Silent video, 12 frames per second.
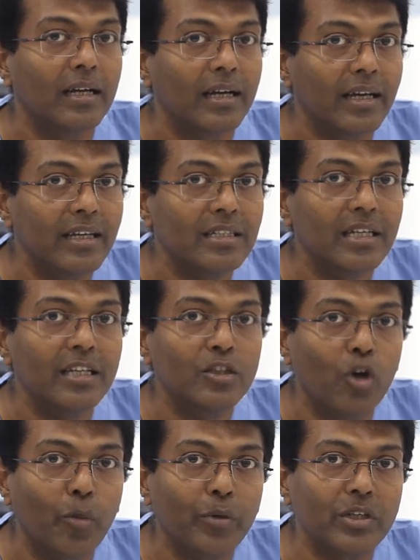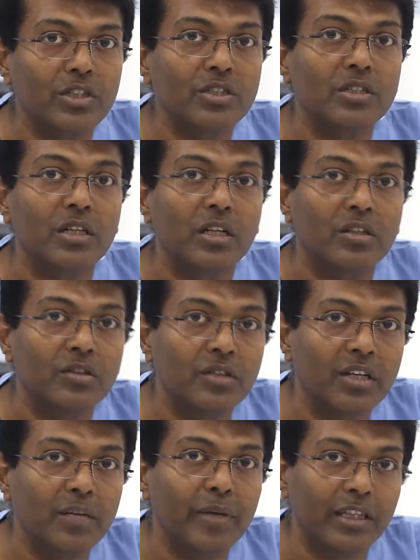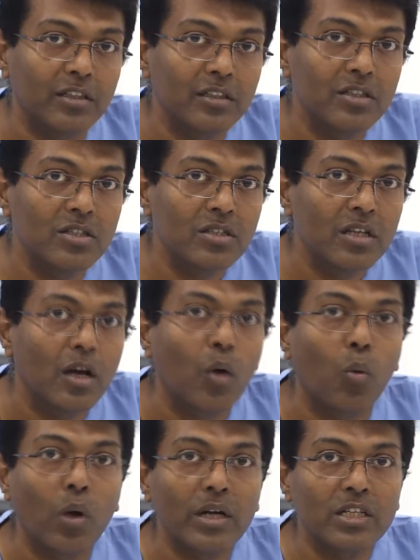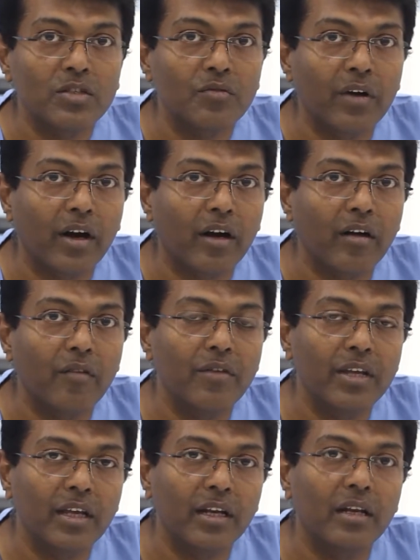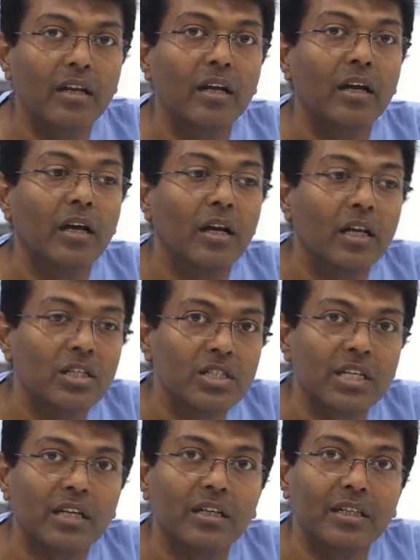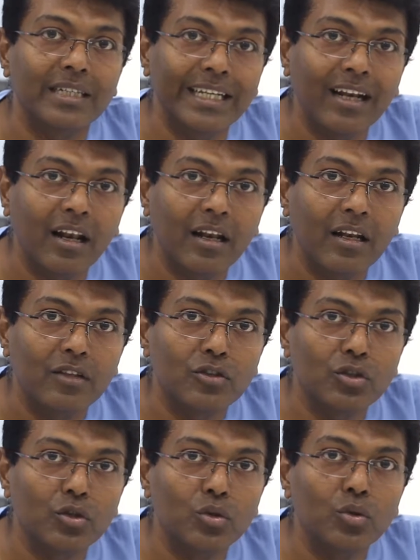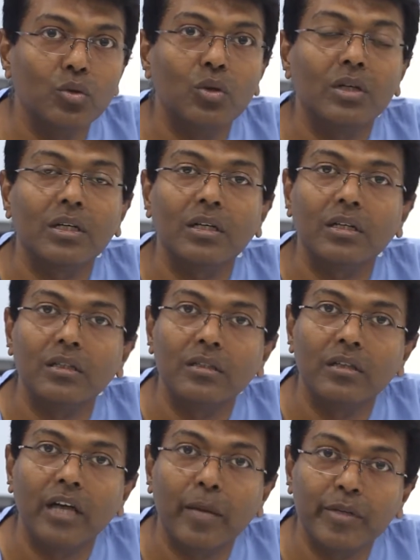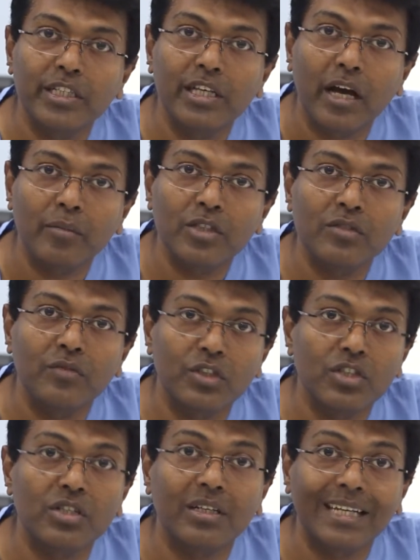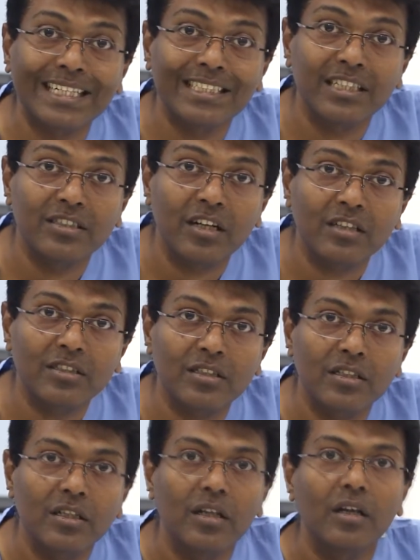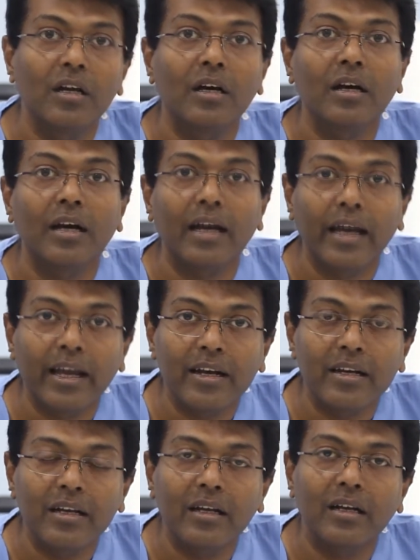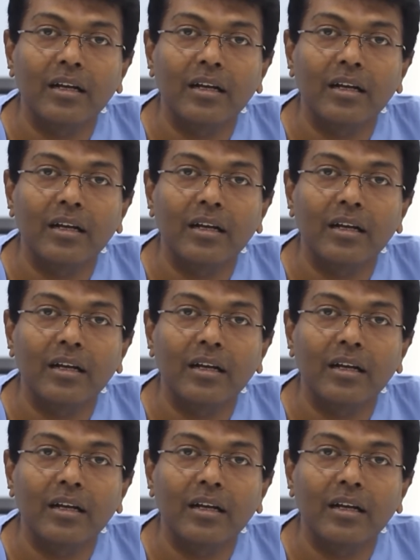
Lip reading: It incorporates three methods. One is where we can stick a needle through the epididymis, which is the collecting duct, and